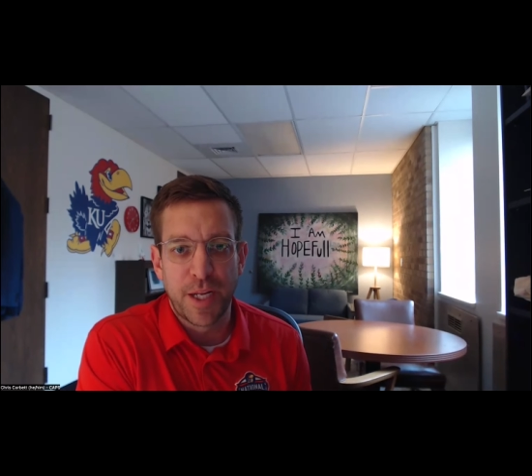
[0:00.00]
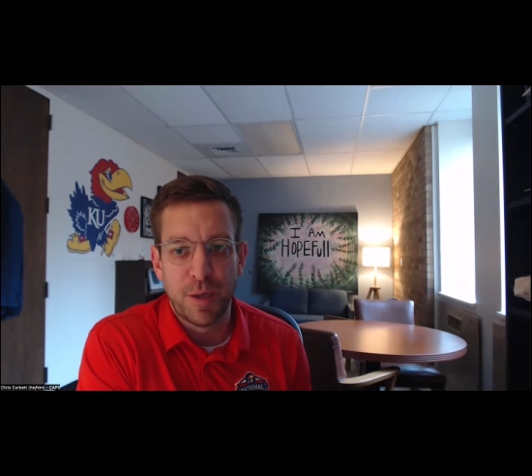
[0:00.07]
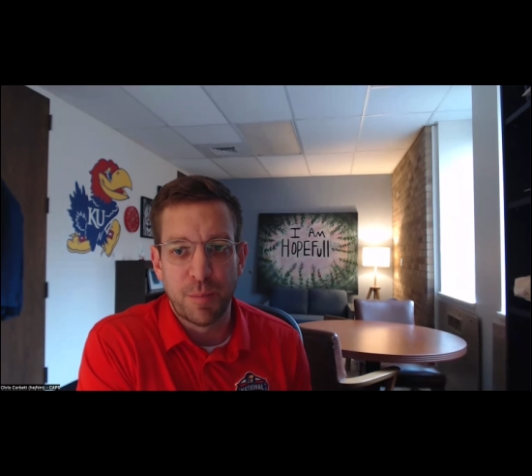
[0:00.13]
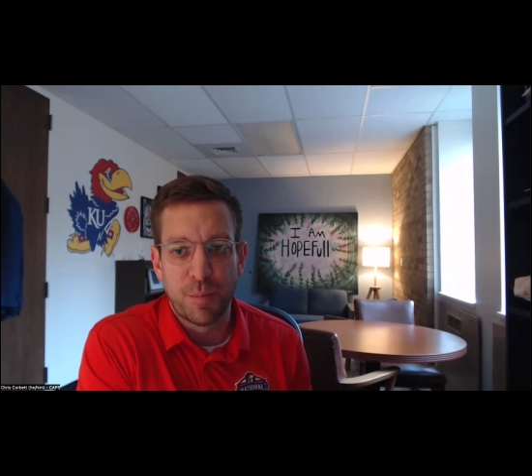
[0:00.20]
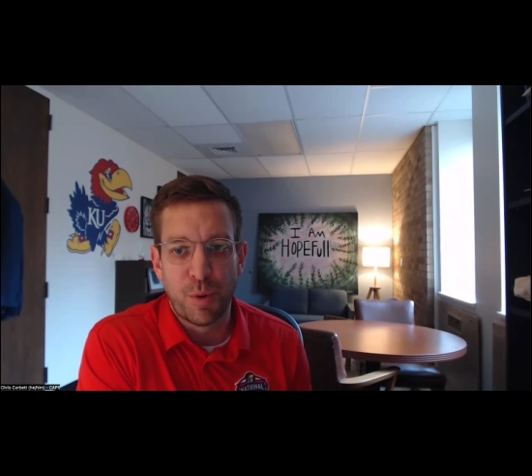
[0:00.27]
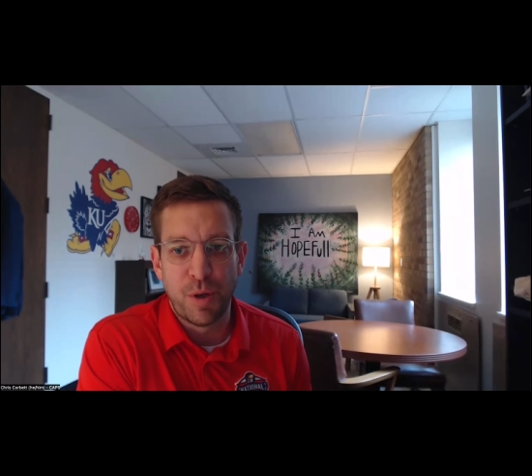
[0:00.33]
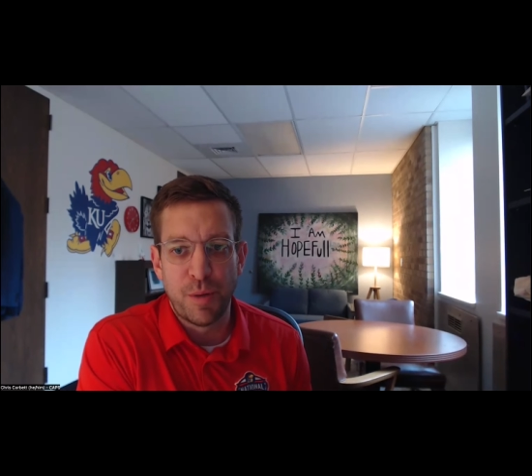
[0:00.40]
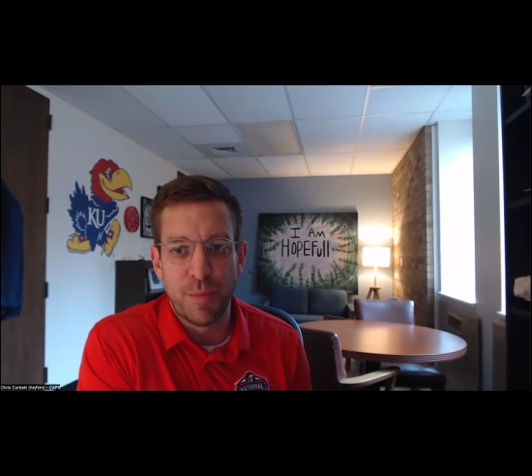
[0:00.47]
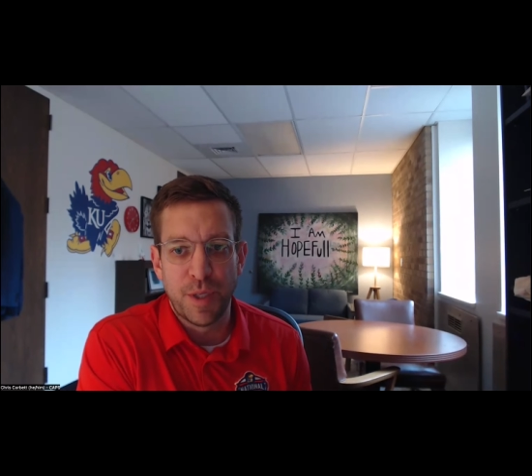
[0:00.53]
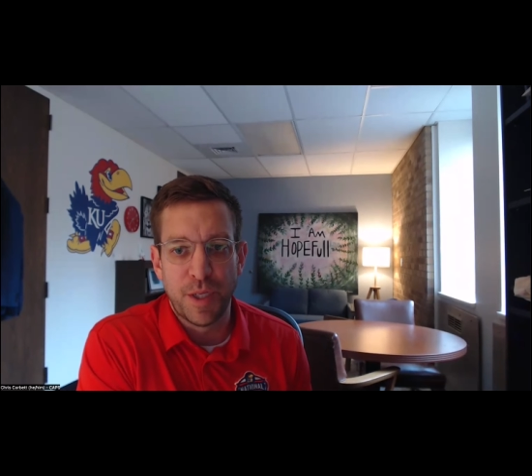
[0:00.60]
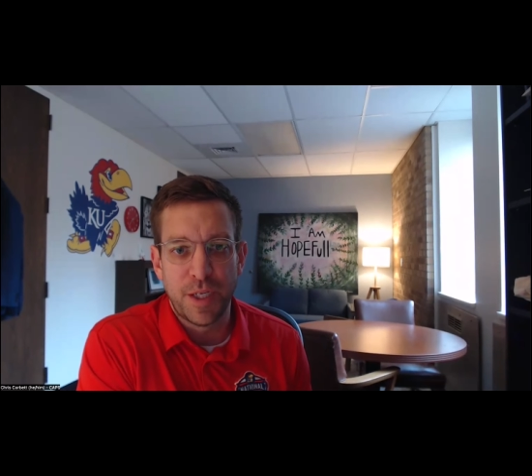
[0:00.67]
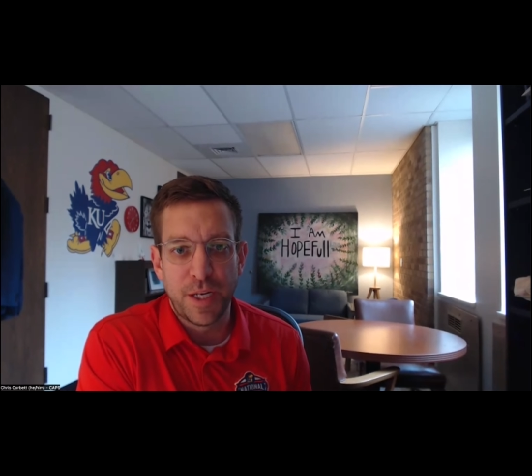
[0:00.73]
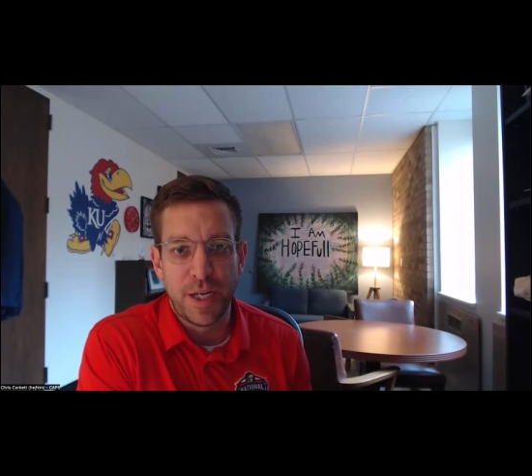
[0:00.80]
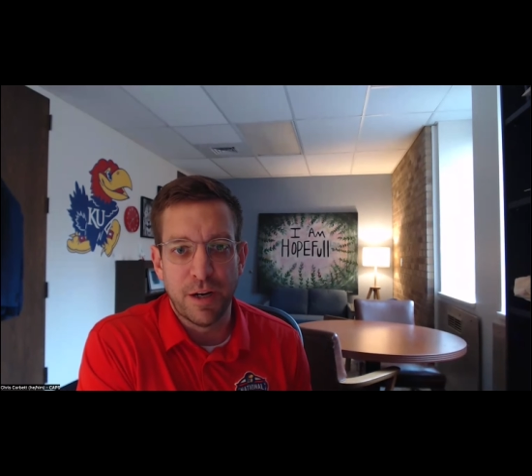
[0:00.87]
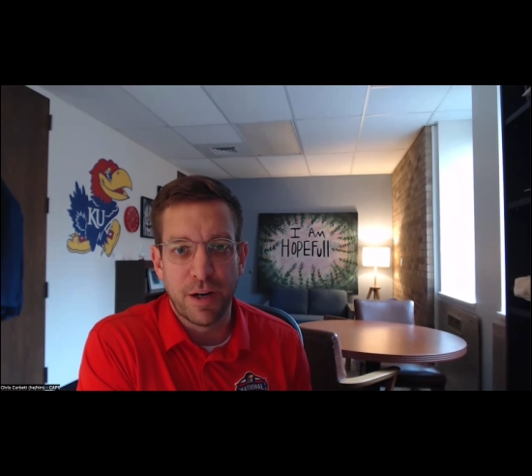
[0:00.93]
an
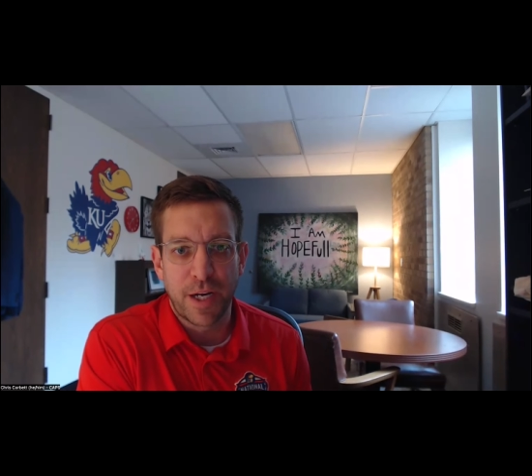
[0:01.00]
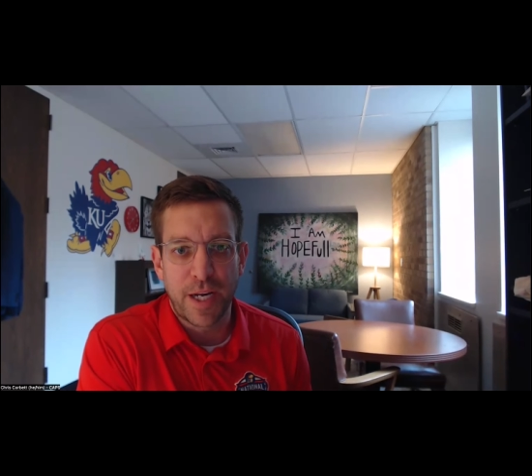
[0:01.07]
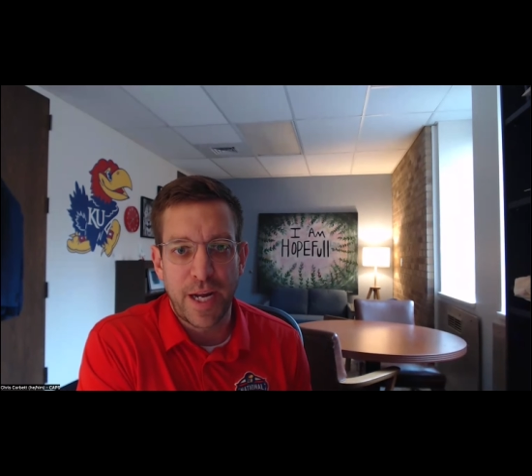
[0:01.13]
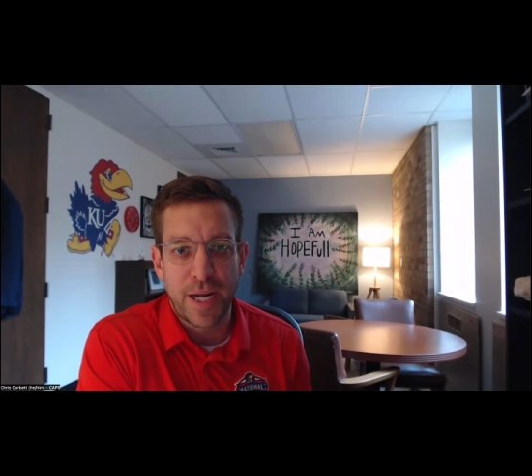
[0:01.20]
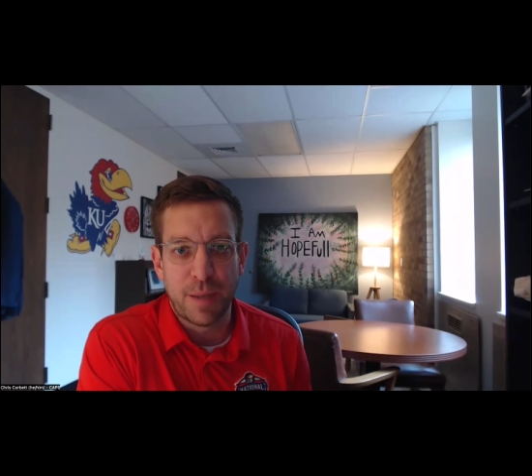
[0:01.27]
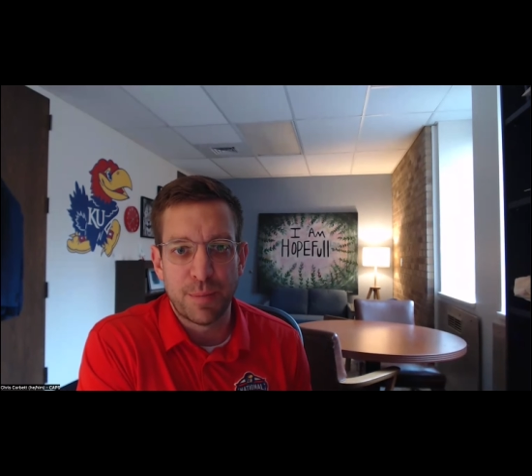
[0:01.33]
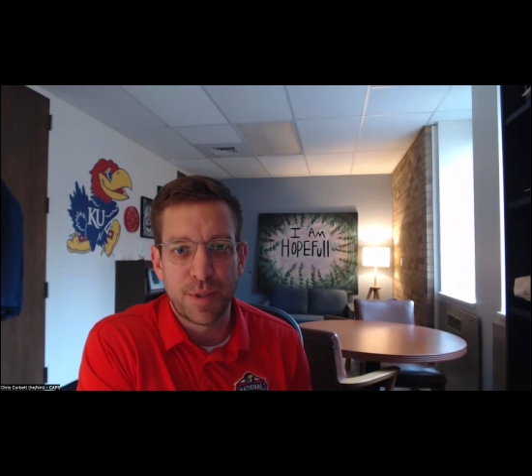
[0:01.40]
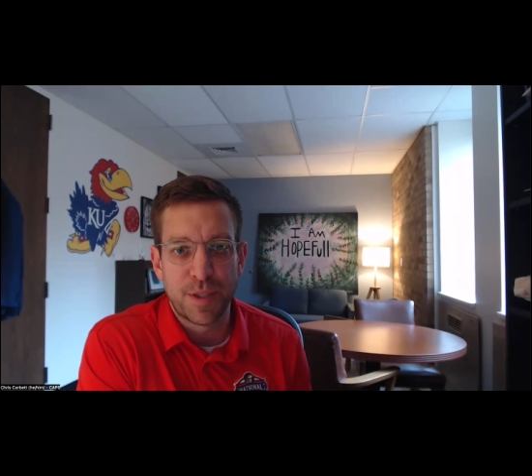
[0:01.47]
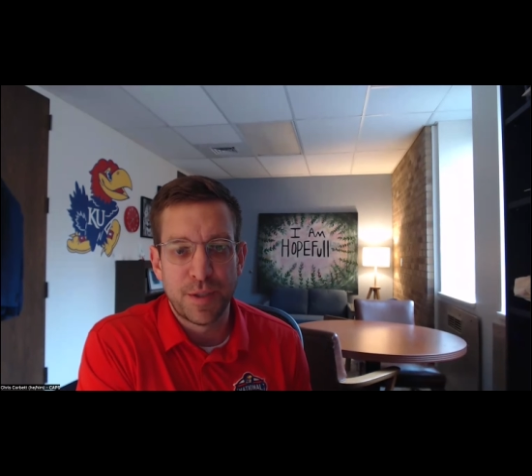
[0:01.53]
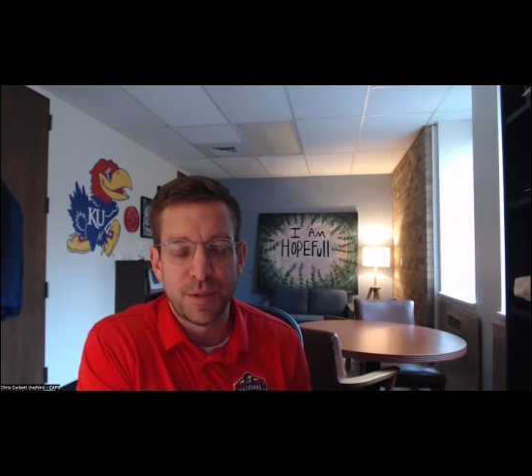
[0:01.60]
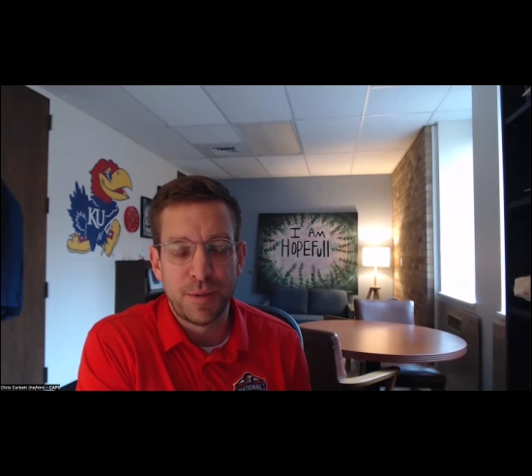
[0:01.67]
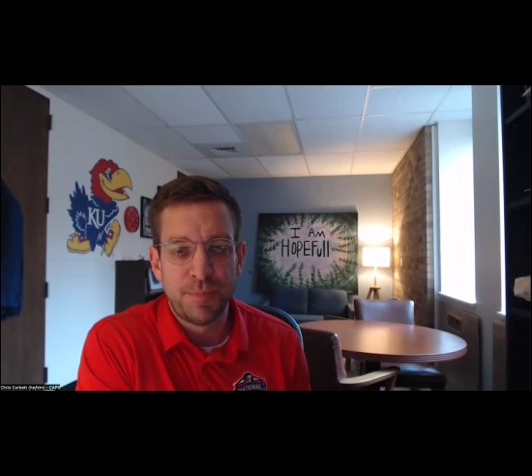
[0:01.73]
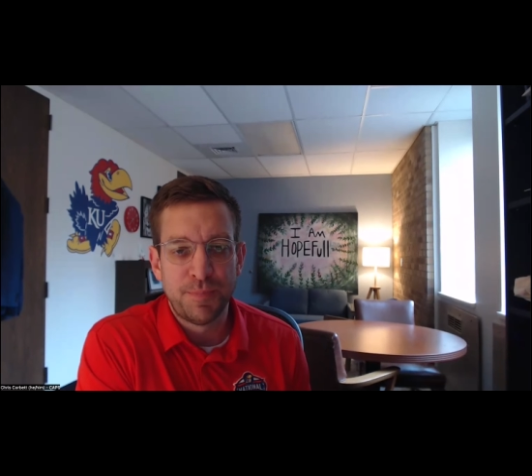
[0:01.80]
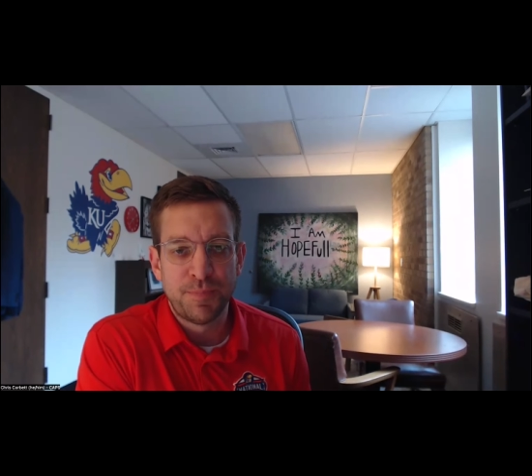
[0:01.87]
appointment here at C.A.P.S.